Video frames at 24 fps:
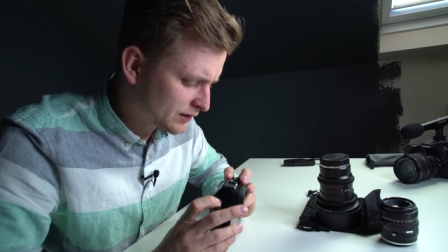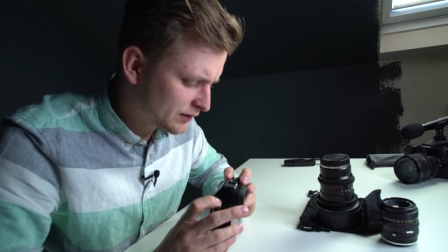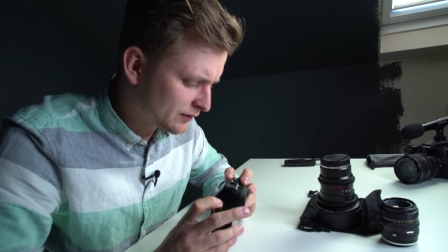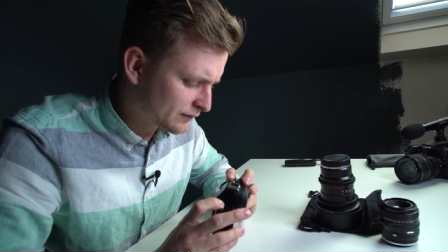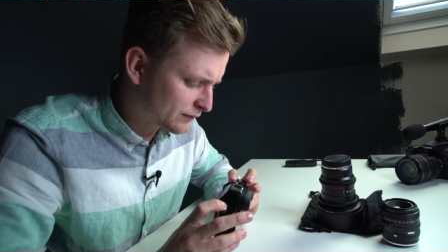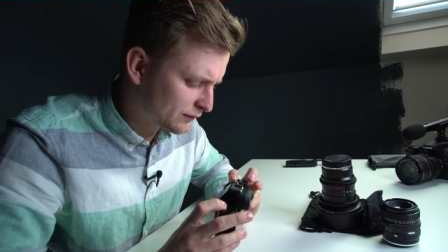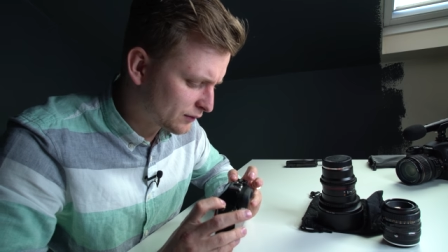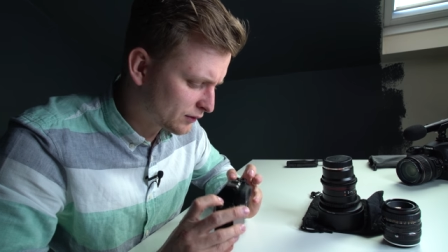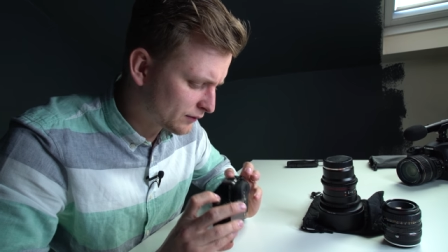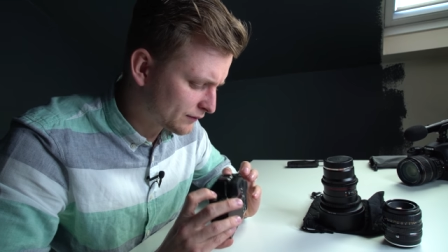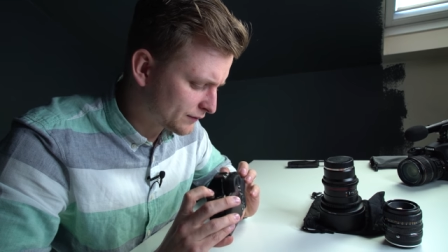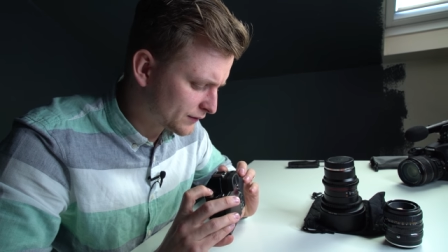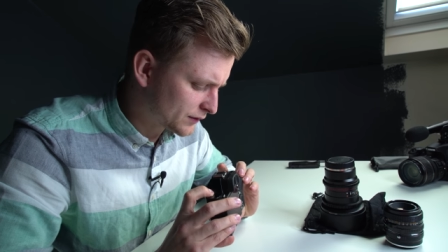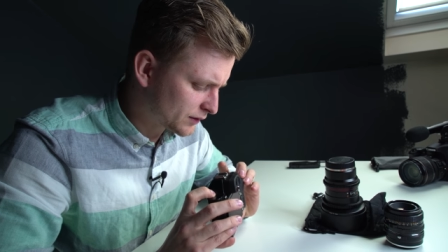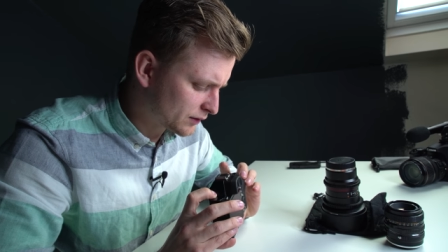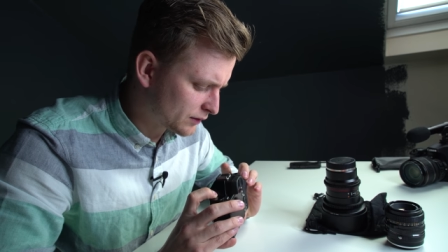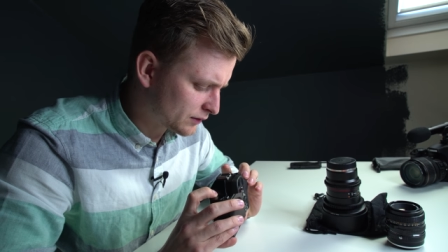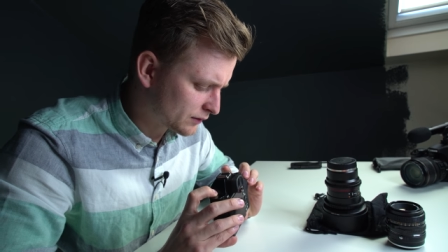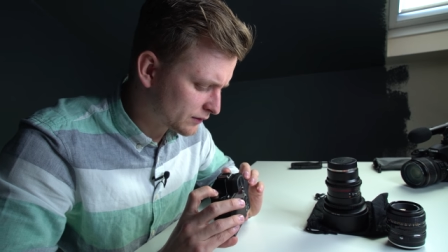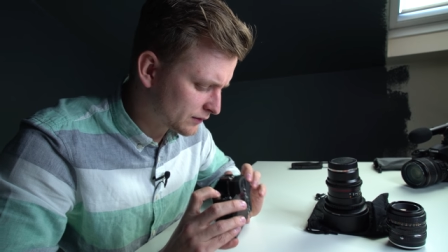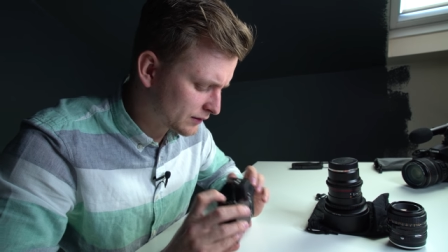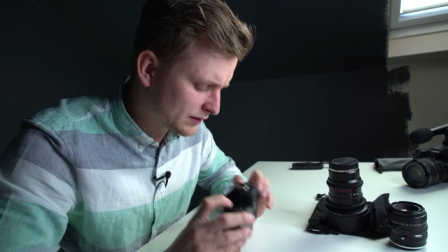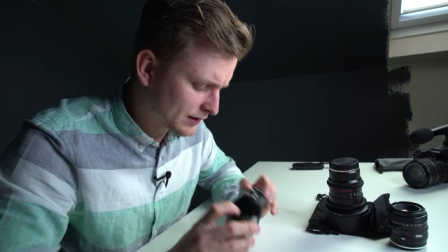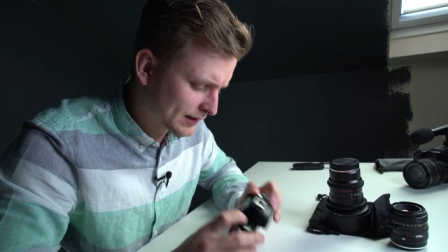full of
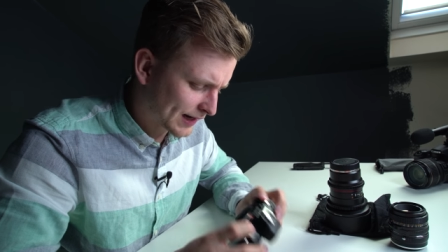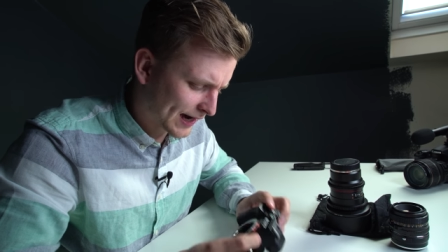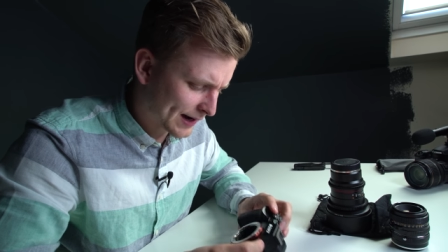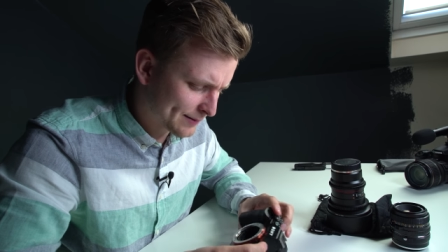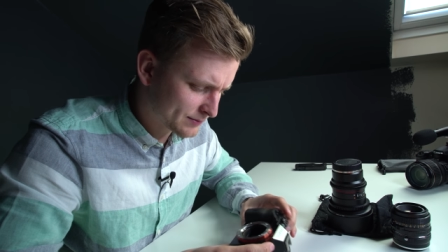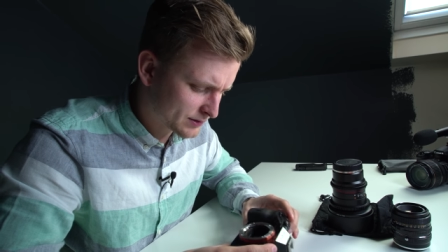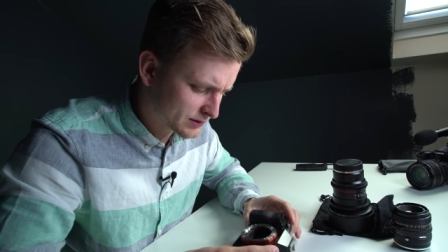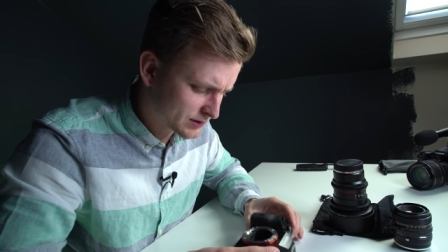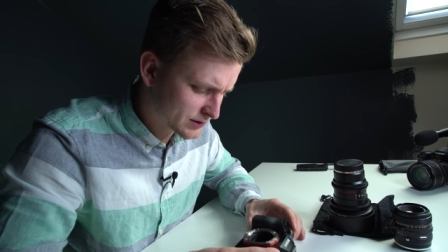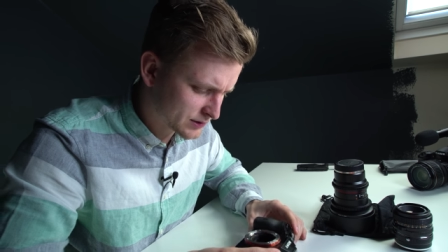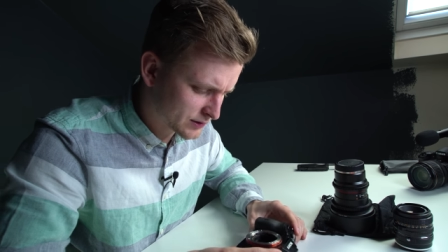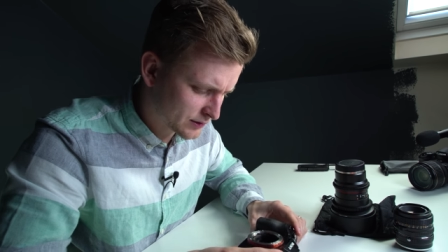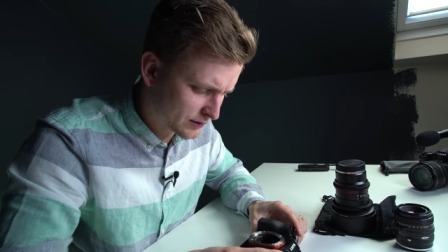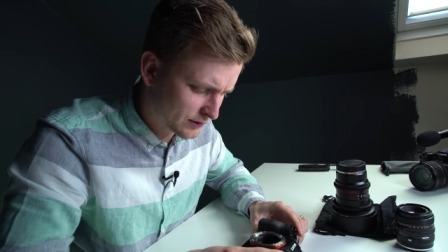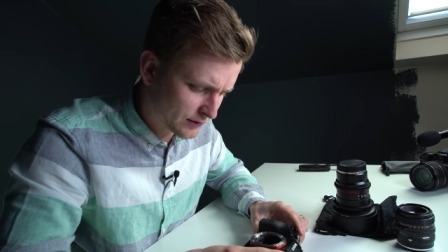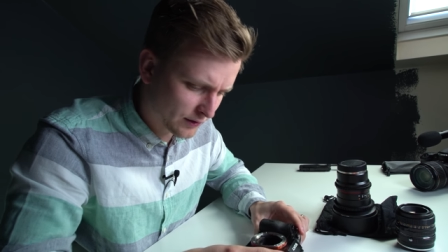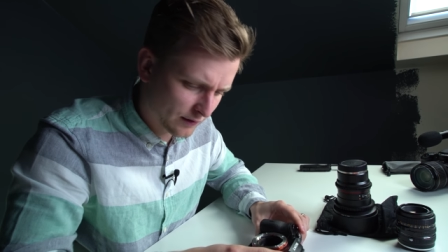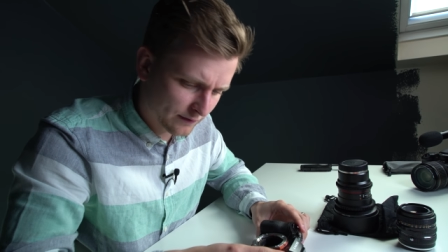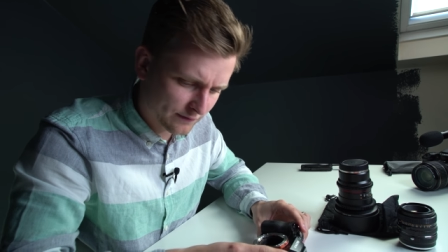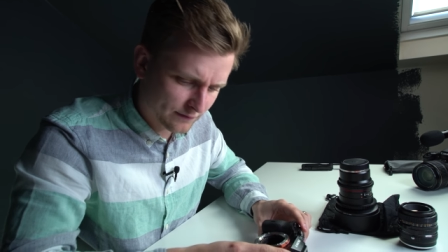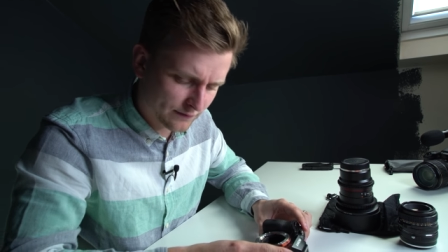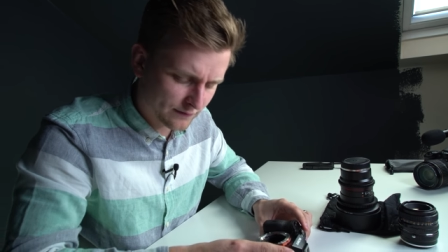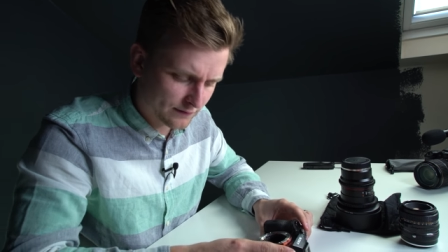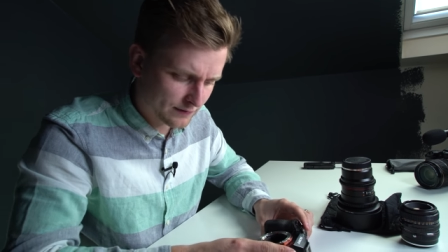dirt. The camera is turned
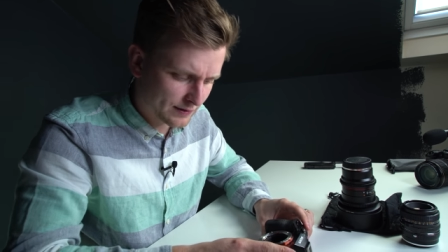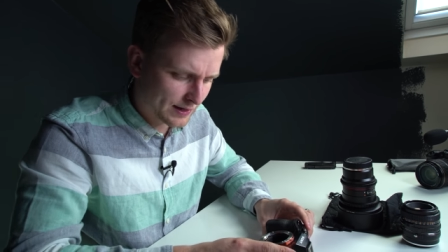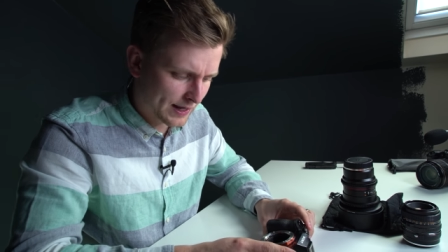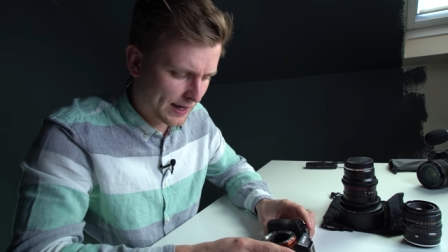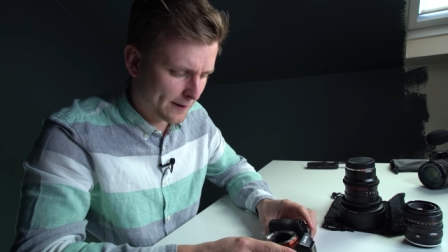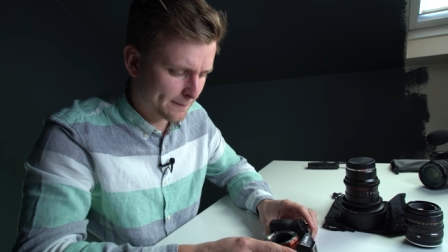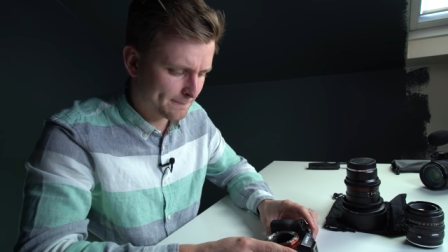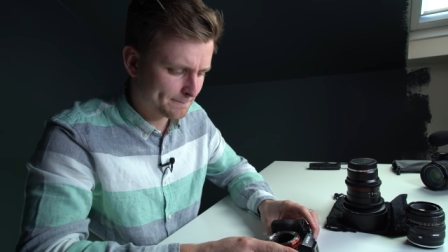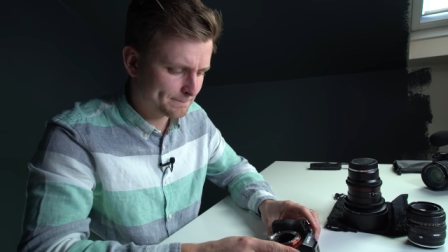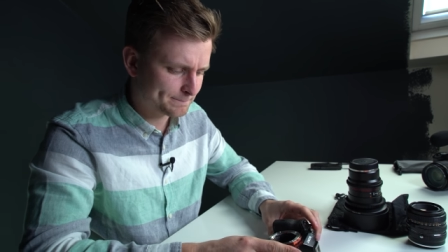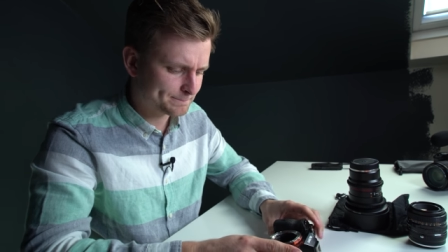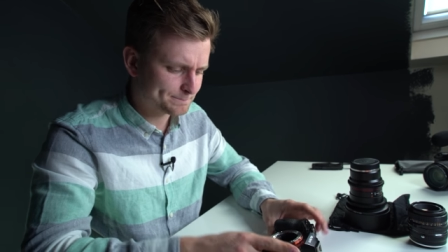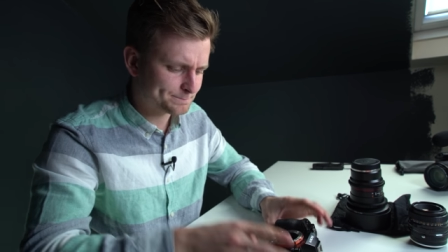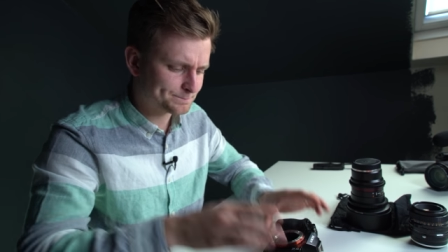off. Now